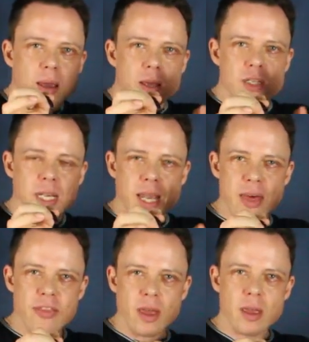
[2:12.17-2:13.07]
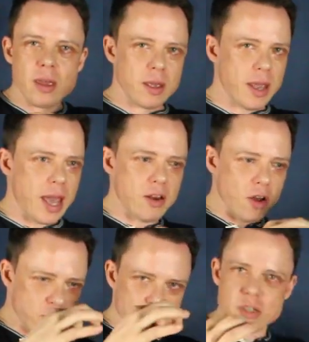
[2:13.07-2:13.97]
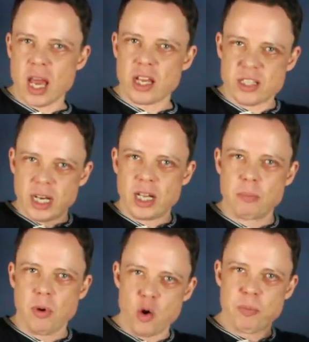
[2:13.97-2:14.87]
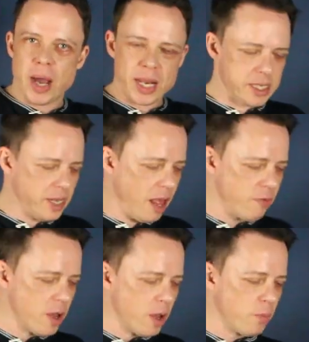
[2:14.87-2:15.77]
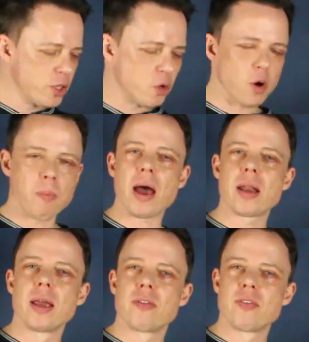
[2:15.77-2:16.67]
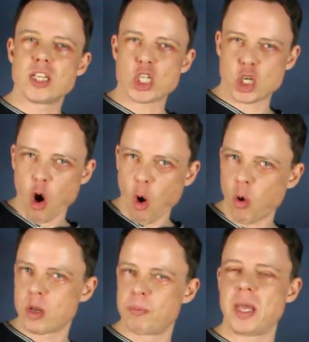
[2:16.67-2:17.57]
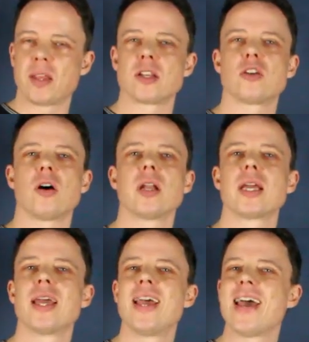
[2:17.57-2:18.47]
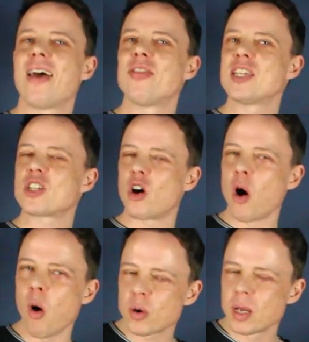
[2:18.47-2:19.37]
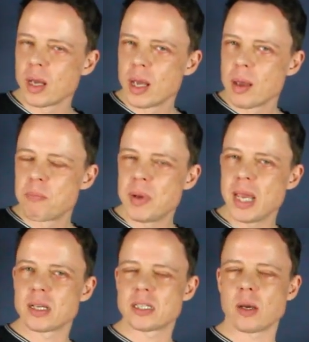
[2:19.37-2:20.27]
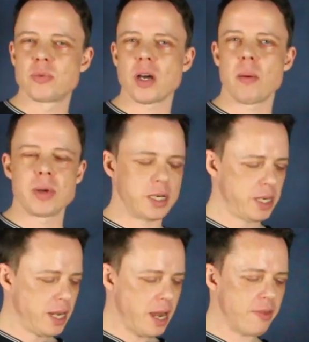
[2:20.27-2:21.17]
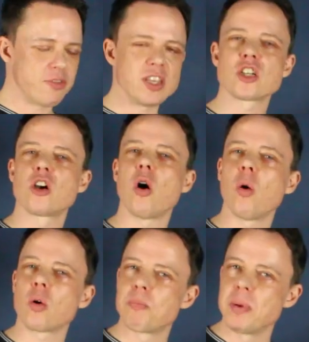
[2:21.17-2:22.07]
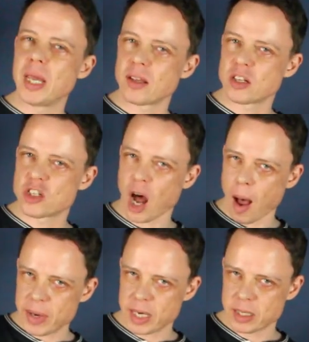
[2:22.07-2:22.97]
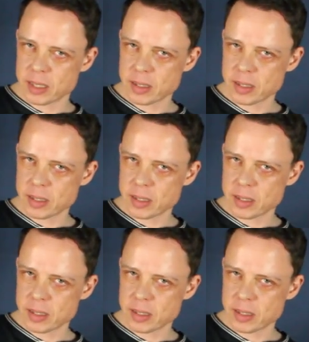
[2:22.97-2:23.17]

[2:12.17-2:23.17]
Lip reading: together and not just a single mode by itself, we talk about this chord being the tonic and this chord being the subdominant and this chord being the dominant.